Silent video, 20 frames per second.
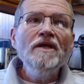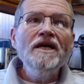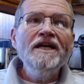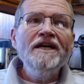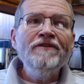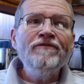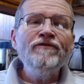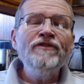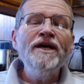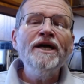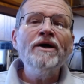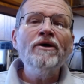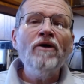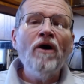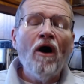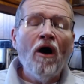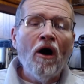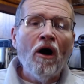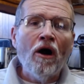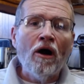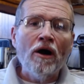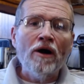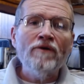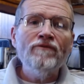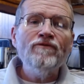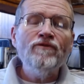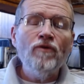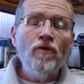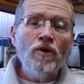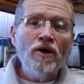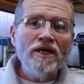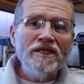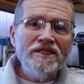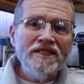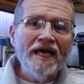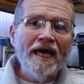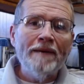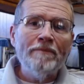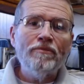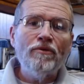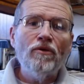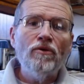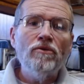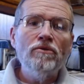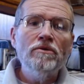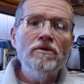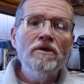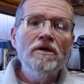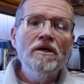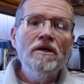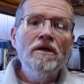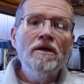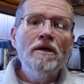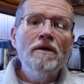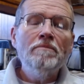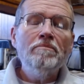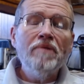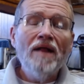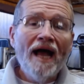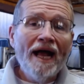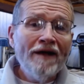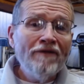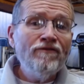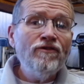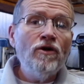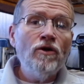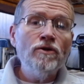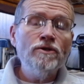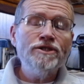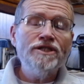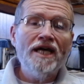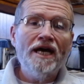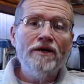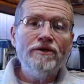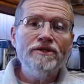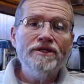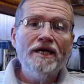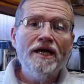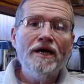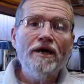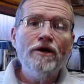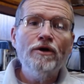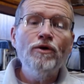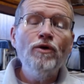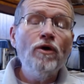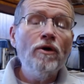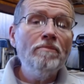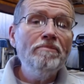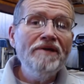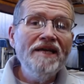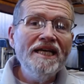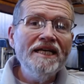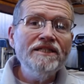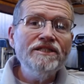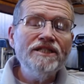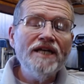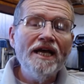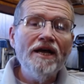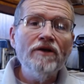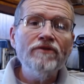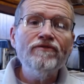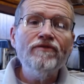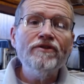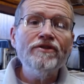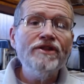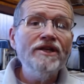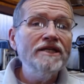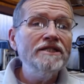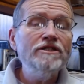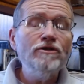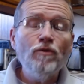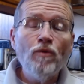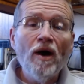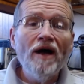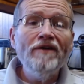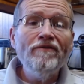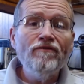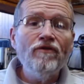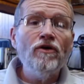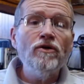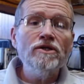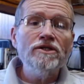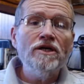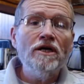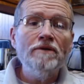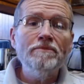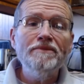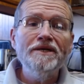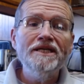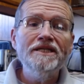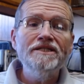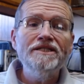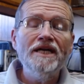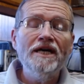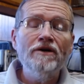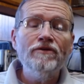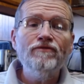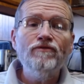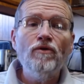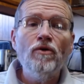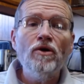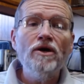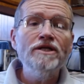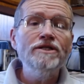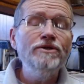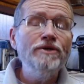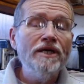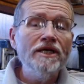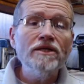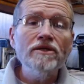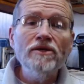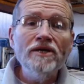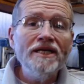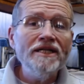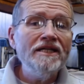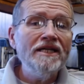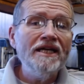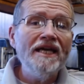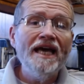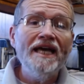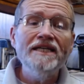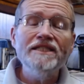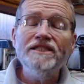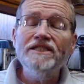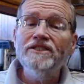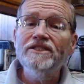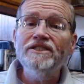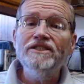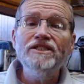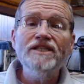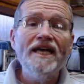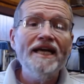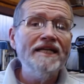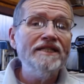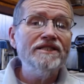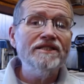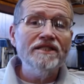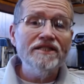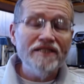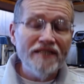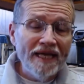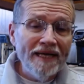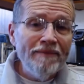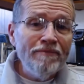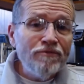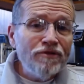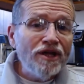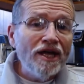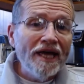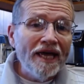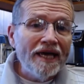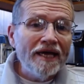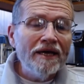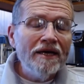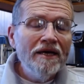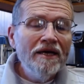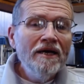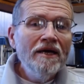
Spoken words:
If there are, for example, black folks out there who are being jailed for things that white folks aren't being jailed for, and you can look at the cases and say it's the same thing,